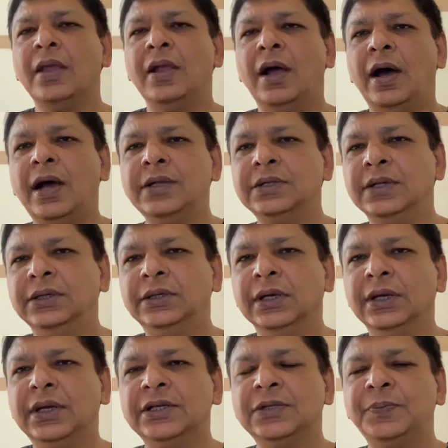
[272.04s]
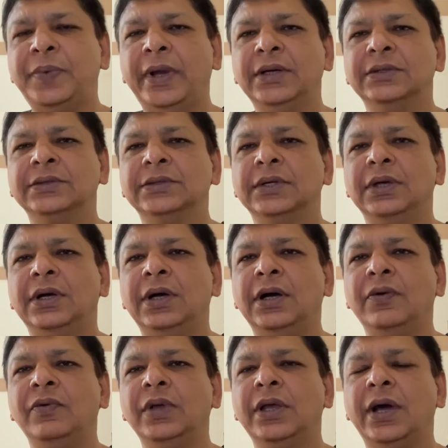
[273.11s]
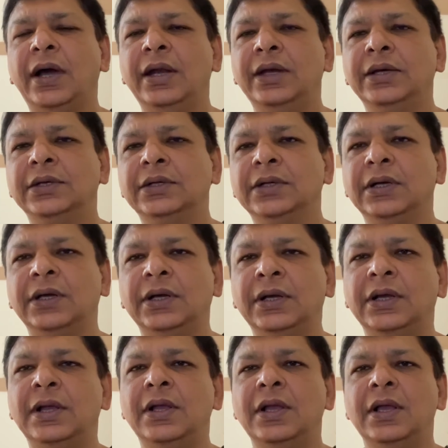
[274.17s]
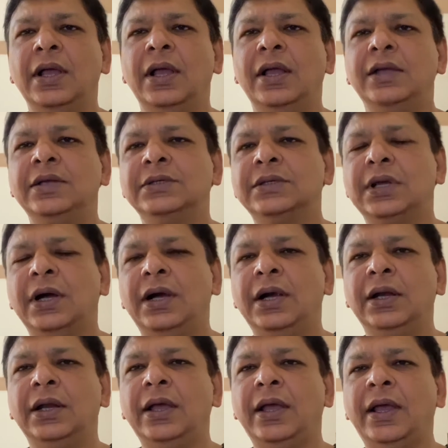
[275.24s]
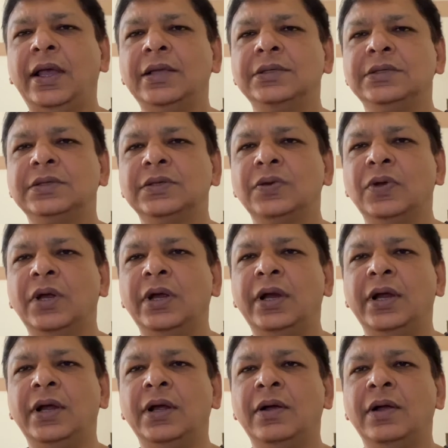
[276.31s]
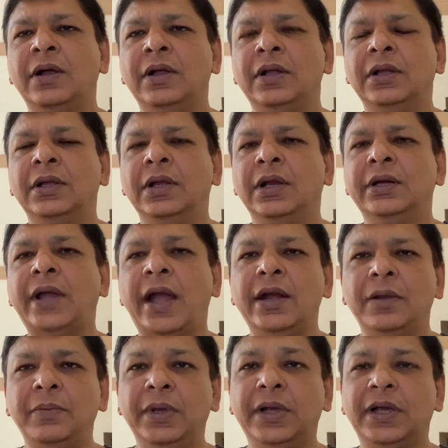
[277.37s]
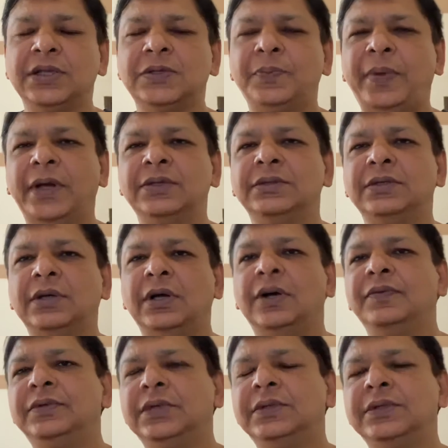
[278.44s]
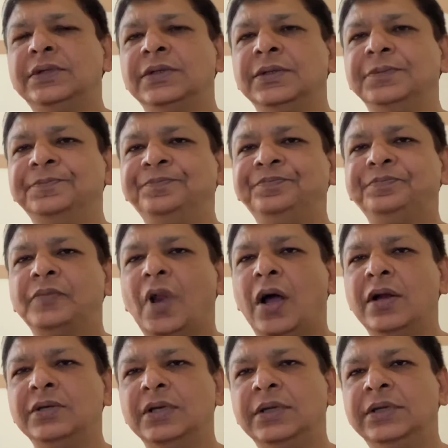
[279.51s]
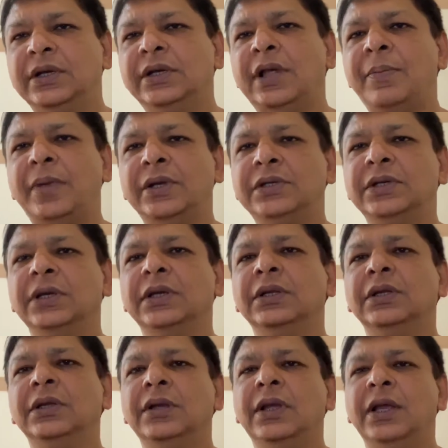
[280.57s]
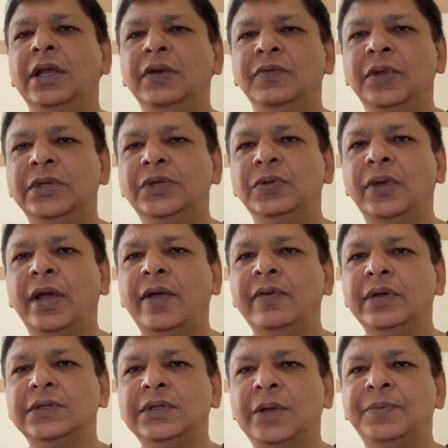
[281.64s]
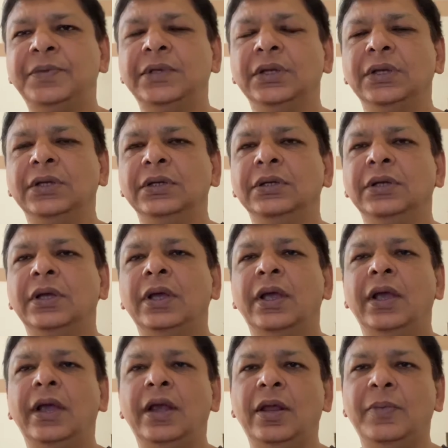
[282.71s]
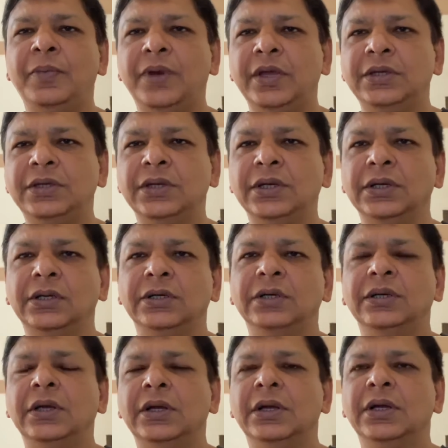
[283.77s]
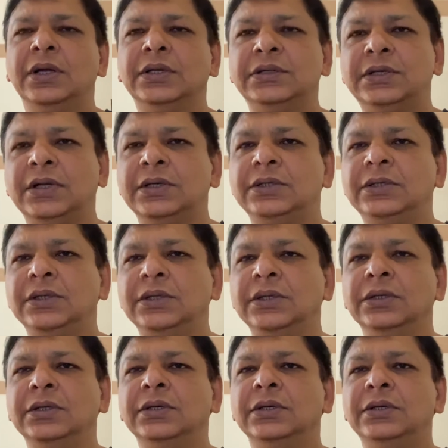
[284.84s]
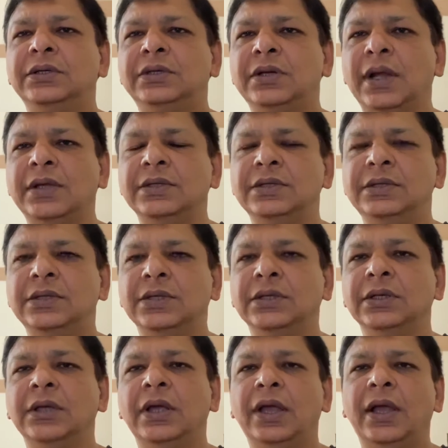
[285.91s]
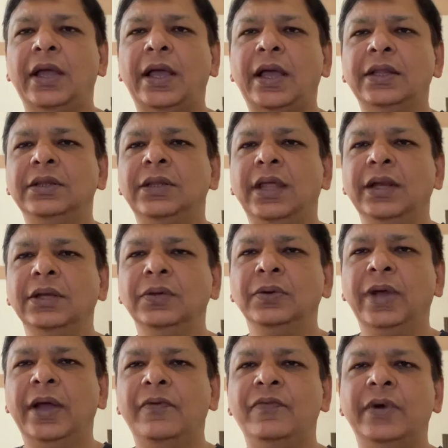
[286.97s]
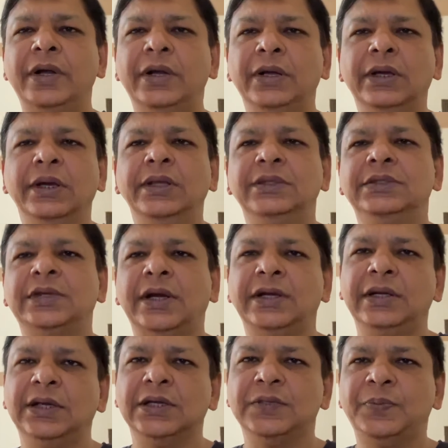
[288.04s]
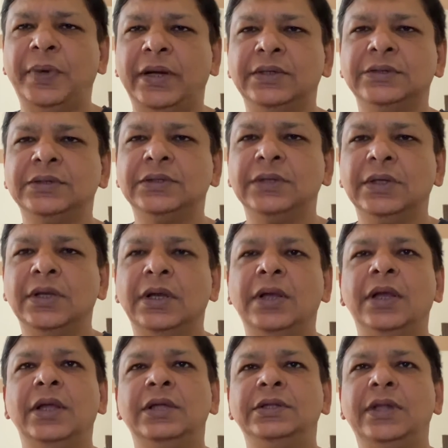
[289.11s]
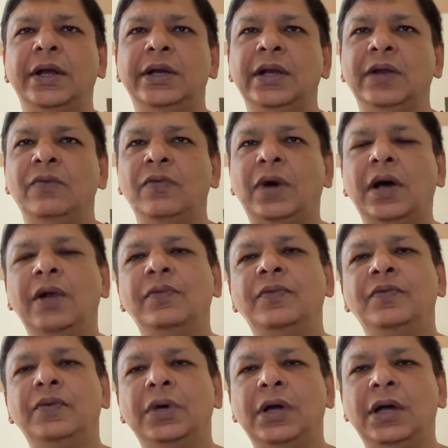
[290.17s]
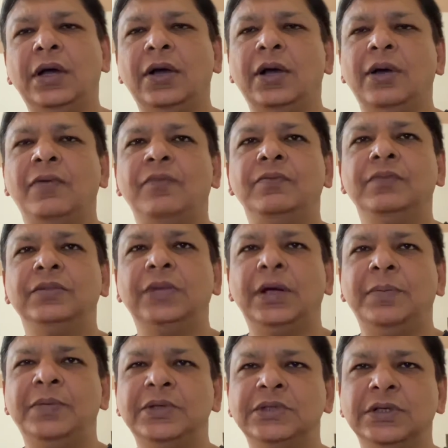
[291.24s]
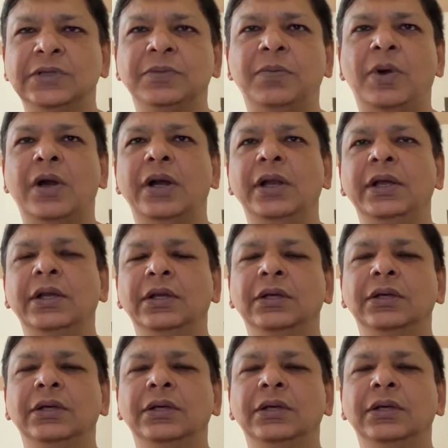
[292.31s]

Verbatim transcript: Horizontal aspects, uh, we call it, uh, is called as uh, dynamic aspects of the system, horizontal dimension in which you have inception, elaboration, construction, transition, and then you have vertically static aspects that involve uh, the business modeling